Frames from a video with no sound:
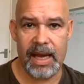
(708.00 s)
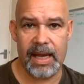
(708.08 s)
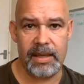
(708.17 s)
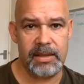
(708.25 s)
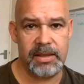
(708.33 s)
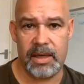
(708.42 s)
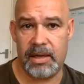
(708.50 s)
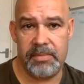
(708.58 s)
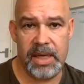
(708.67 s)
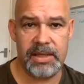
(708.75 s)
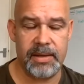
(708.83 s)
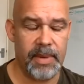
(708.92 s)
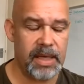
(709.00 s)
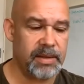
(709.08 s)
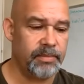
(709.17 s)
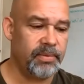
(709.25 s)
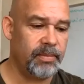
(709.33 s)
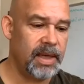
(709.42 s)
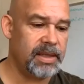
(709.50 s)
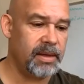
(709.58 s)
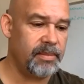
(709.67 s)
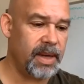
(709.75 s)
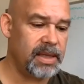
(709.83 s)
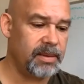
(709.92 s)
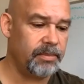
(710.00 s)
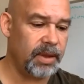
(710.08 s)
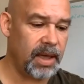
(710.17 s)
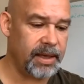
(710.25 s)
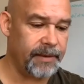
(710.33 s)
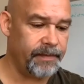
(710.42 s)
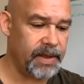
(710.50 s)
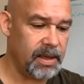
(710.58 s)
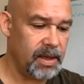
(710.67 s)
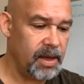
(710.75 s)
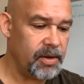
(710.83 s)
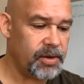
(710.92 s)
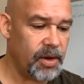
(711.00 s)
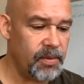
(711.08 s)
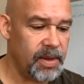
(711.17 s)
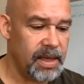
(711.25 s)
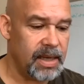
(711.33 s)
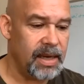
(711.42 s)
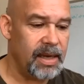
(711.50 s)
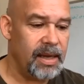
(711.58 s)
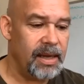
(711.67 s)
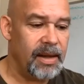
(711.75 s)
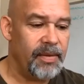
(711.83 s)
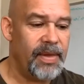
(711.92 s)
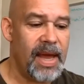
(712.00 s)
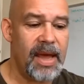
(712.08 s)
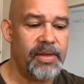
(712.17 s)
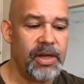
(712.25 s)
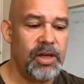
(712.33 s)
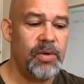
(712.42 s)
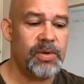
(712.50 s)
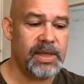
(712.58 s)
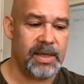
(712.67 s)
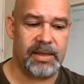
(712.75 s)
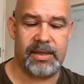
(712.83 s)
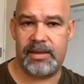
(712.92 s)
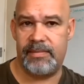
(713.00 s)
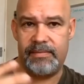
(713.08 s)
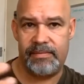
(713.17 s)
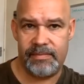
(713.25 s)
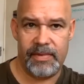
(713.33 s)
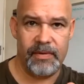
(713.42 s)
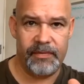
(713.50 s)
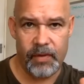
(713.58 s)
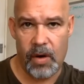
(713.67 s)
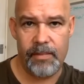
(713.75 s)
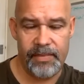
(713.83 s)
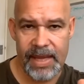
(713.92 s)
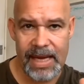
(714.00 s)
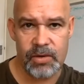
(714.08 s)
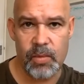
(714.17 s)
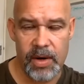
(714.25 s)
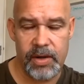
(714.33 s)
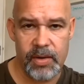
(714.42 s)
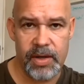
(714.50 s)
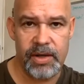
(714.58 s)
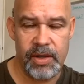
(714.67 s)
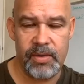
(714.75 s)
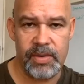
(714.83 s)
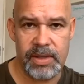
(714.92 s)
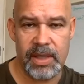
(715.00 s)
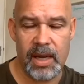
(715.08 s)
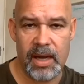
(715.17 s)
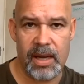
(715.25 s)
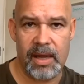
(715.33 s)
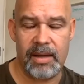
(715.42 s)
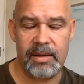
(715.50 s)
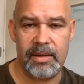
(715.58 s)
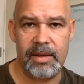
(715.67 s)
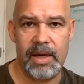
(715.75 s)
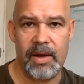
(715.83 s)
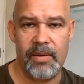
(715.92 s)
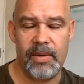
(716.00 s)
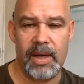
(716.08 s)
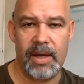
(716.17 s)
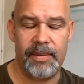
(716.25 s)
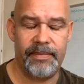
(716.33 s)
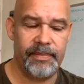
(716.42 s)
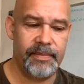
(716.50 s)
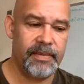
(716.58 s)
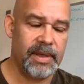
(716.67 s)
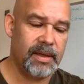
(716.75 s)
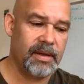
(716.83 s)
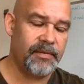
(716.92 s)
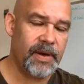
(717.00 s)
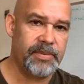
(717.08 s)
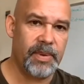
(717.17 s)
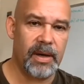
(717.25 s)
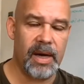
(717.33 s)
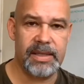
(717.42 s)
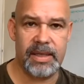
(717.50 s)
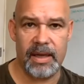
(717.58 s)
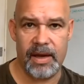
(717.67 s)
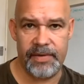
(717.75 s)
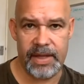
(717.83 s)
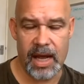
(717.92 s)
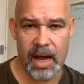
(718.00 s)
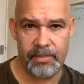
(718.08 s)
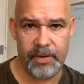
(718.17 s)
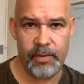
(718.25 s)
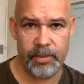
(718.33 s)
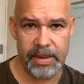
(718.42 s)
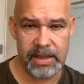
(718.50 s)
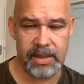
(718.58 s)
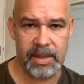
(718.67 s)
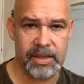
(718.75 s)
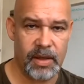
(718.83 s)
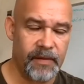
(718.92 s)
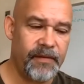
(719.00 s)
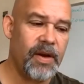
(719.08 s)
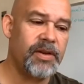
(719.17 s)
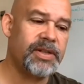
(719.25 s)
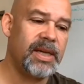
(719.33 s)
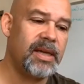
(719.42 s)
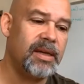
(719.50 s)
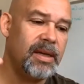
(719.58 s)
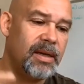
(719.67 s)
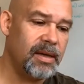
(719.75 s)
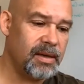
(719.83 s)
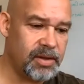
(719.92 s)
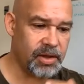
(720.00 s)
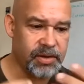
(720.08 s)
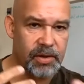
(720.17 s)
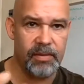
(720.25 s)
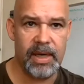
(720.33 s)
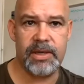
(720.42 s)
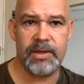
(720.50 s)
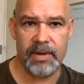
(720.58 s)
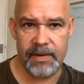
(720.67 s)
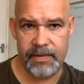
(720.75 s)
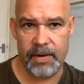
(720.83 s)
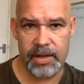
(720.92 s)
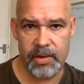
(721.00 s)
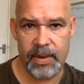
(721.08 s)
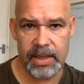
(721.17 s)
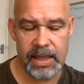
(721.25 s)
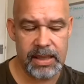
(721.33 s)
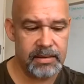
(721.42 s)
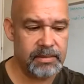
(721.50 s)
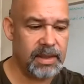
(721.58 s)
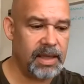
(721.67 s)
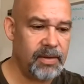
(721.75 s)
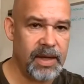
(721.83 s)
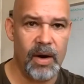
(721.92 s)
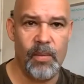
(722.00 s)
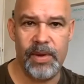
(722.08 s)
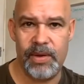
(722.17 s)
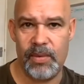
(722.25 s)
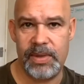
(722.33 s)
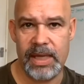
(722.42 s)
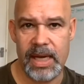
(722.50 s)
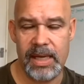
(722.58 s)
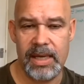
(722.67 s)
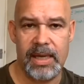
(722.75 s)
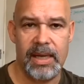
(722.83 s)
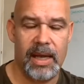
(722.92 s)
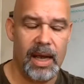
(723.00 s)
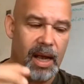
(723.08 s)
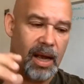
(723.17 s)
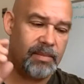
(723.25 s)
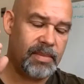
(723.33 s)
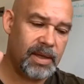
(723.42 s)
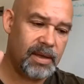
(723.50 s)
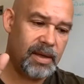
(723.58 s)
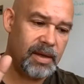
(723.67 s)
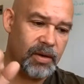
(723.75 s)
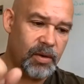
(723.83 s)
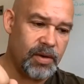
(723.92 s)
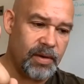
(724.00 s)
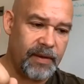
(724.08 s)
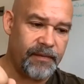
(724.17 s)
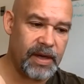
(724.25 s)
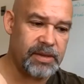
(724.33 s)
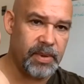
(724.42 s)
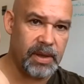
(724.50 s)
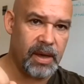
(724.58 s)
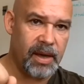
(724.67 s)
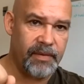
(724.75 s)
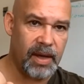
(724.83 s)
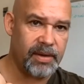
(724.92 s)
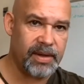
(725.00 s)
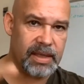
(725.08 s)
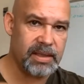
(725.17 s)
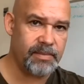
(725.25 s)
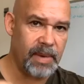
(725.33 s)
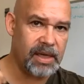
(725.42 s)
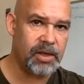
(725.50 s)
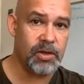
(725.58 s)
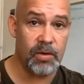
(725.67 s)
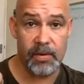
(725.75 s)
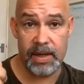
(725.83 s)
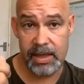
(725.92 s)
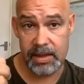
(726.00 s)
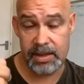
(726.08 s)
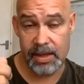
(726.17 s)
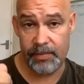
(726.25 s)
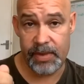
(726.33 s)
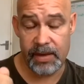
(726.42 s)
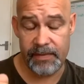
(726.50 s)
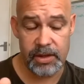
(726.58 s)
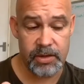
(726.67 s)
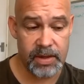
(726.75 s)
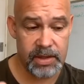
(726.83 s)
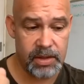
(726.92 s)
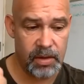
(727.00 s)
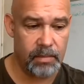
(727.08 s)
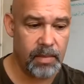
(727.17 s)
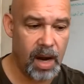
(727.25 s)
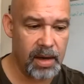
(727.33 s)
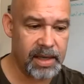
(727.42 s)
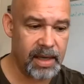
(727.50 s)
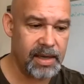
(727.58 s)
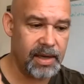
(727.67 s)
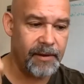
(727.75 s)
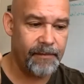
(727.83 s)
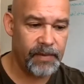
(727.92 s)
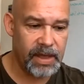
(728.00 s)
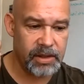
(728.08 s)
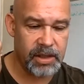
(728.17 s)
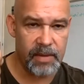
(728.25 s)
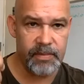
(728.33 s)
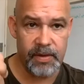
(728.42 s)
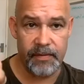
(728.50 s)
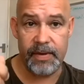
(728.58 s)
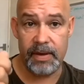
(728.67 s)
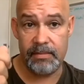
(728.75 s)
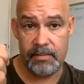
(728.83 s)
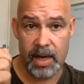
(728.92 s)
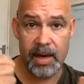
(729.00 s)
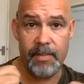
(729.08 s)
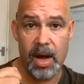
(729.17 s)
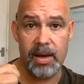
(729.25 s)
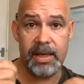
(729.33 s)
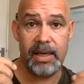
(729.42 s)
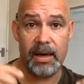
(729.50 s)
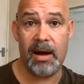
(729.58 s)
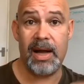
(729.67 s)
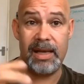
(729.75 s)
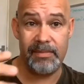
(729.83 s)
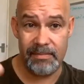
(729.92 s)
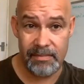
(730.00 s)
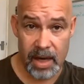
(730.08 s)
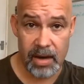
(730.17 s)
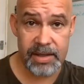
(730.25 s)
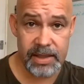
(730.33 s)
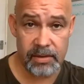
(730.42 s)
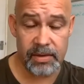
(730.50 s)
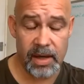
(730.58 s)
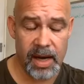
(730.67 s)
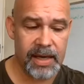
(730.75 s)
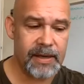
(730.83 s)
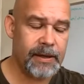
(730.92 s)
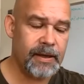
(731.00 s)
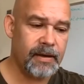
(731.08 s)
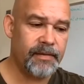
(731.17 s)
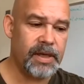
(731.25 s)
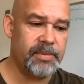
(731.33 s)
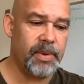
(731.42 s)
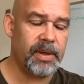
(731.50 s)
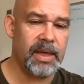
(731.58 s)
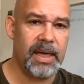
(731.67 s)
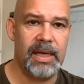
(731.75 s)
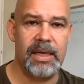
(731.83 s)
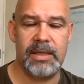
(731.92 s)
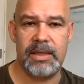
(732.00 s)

and it's amazing. It's an amazing plugin. So they're the uses. That's why you can use, Facebook Lives of the hub of your business. So the first thing, just to reiterate very quickly, let you get on with your day. You create a Facebook Live like this, make sure it's something of interest to your market. In terms of my market, i.e. marketing online, Facebook